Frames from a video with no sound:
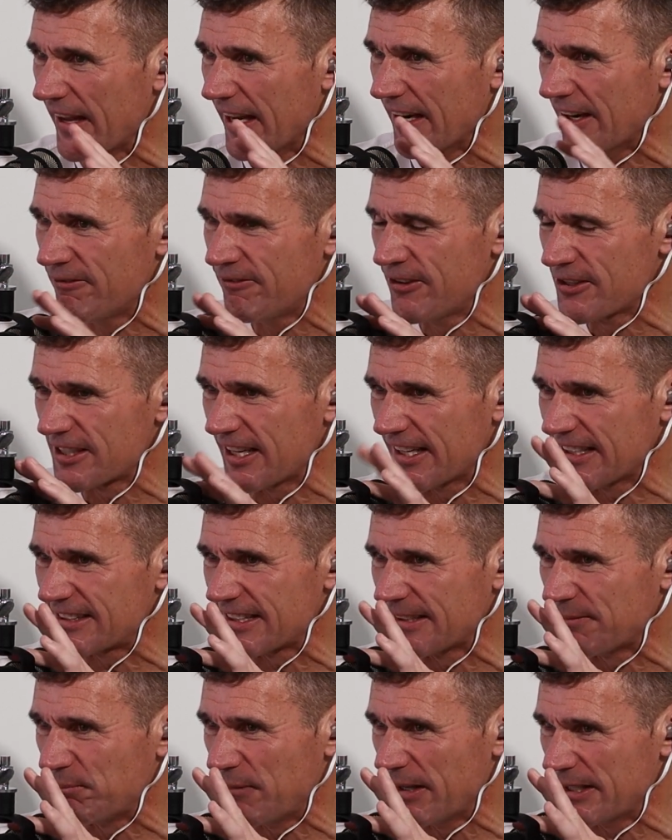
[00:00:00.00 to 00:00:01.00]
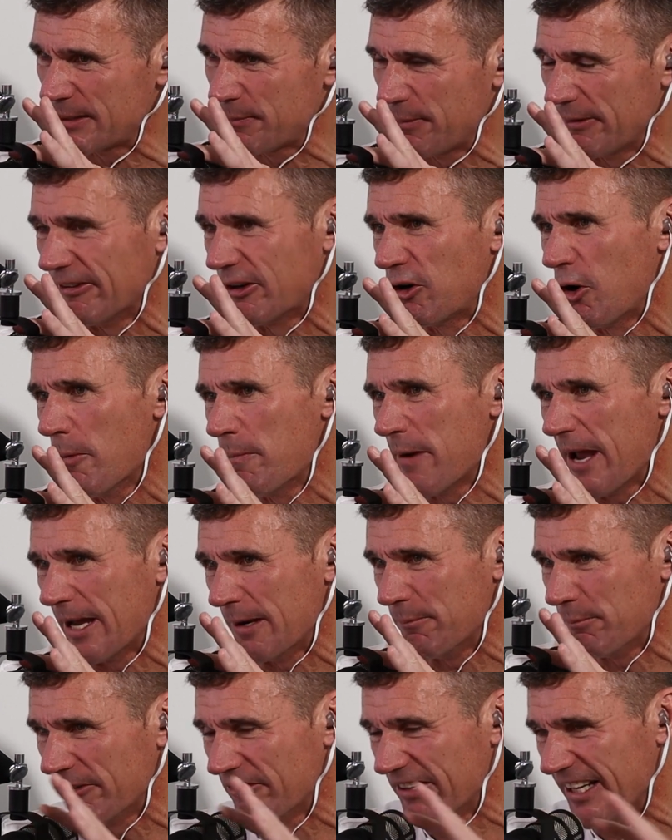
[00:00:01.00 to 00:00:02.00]
It feels like it's a bit of a cop out,
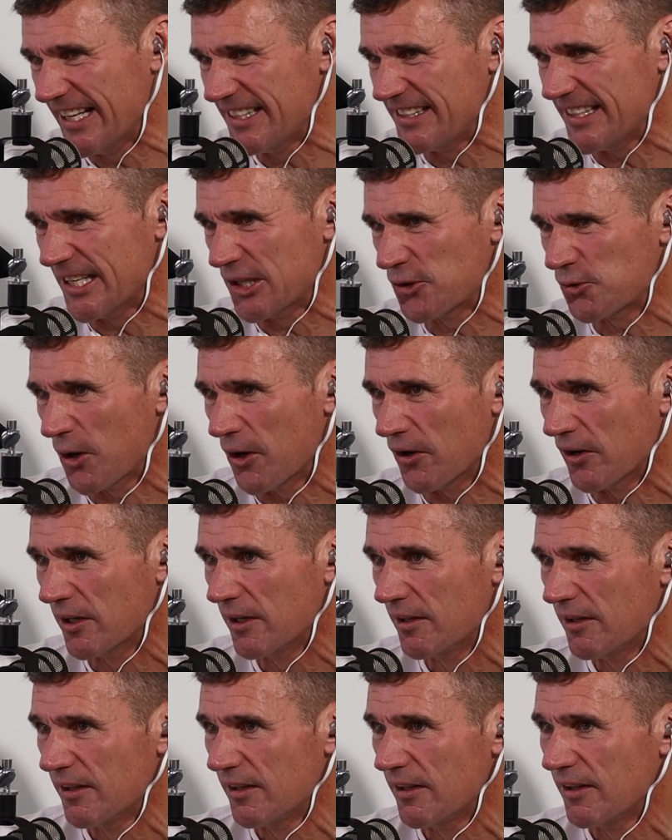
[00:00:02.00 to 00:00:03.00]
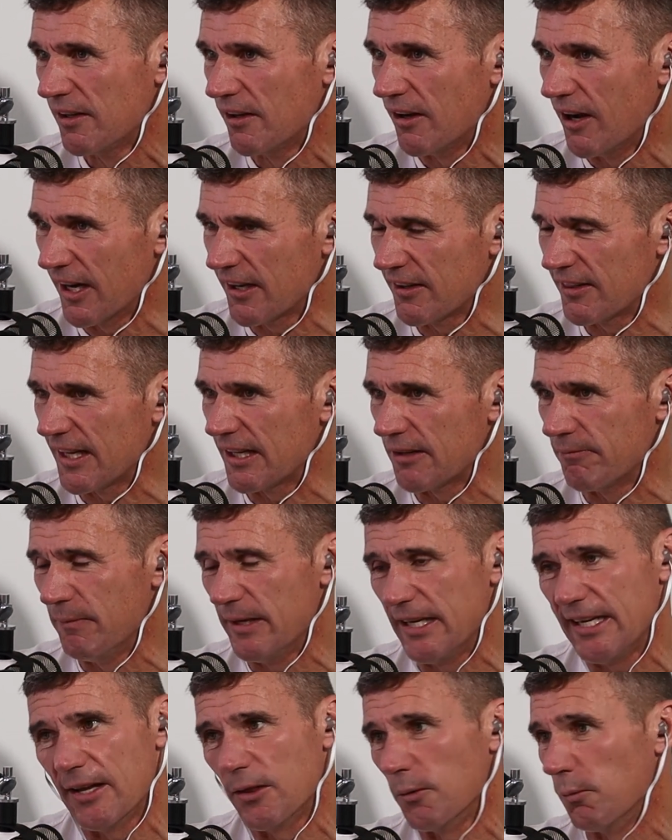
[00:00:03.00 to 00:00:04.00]
bit of an easy intro. I could think of many
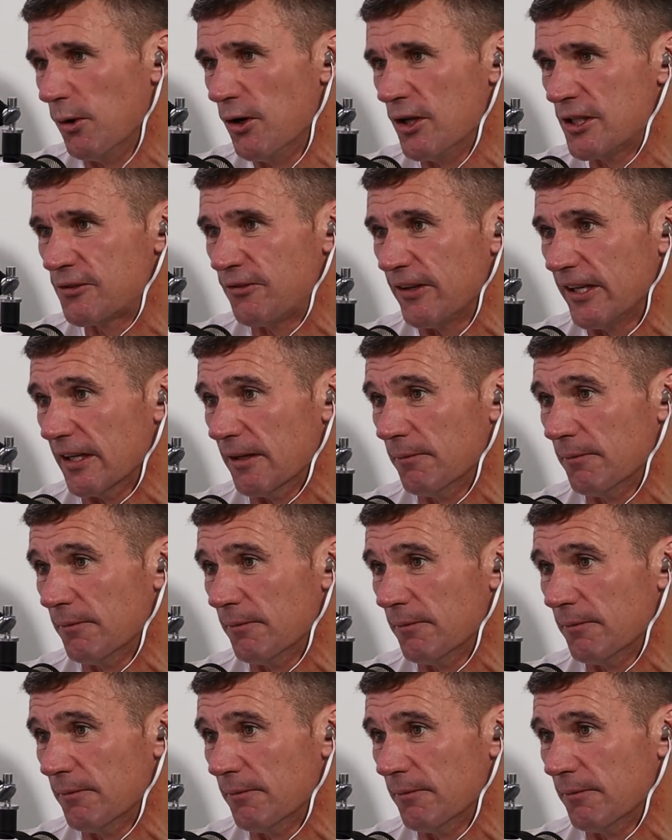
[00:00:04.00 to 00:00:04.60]
other words for you.